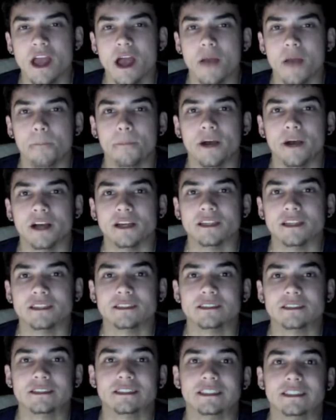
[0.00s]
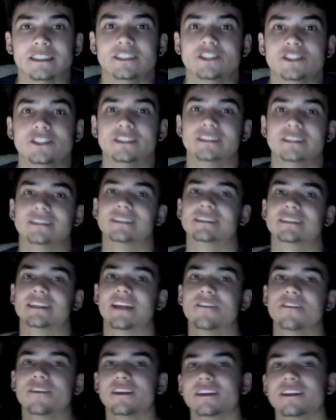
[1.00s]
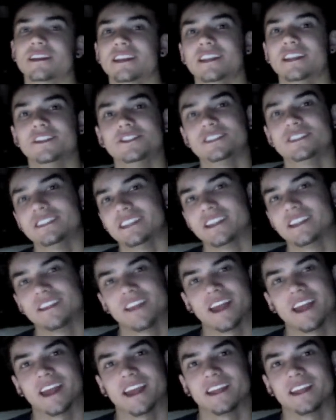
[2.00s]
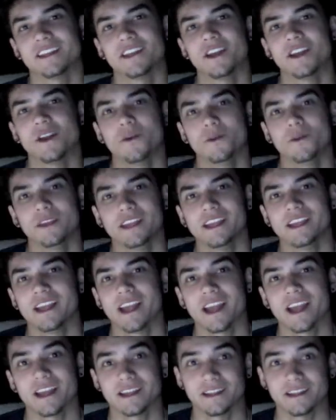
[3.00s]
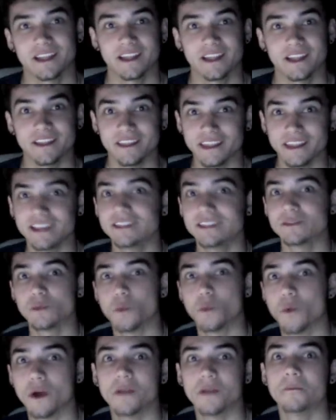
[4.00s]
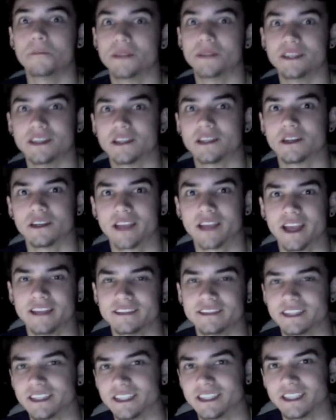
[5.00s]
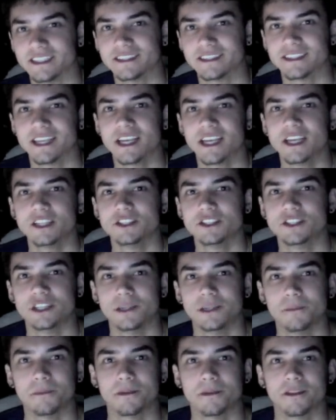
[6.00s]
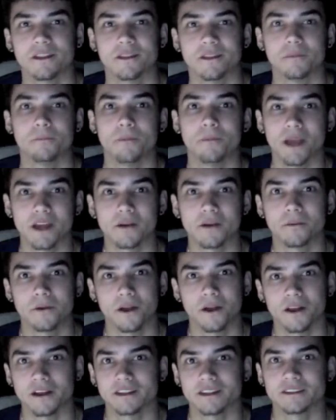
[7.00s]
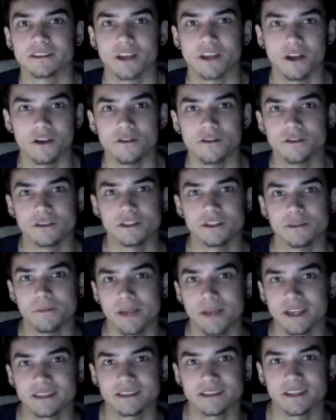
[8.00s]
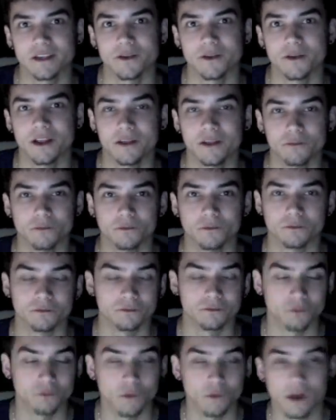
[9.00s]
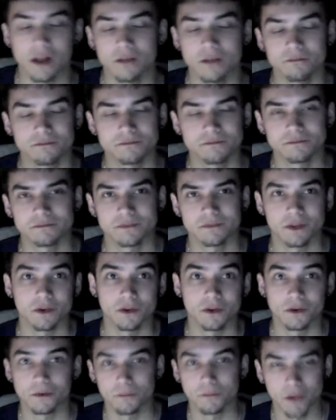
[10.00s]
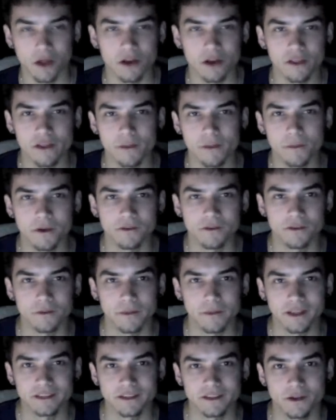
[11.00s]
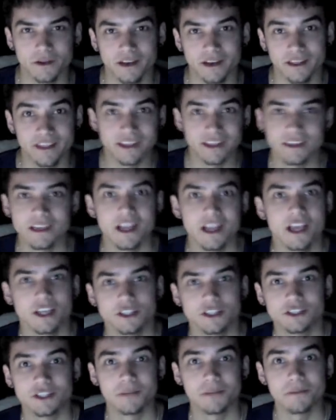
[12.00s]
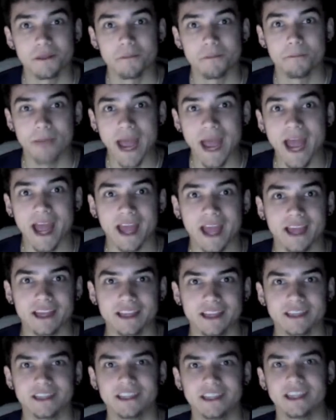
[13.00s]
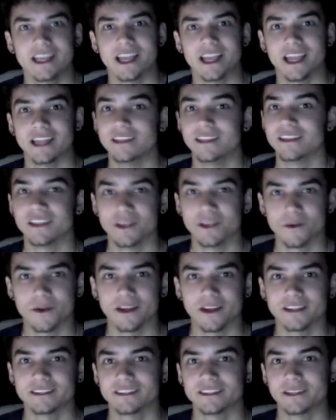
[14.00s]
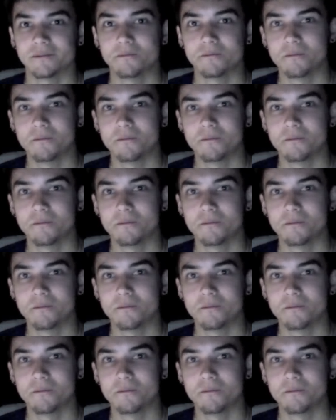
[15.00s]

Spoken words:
But it's just, I find it interesting that we, in this one particular case at least, ship the better products over to Mexico, well, or bottle them over in Mexico, and then ship them back in the US and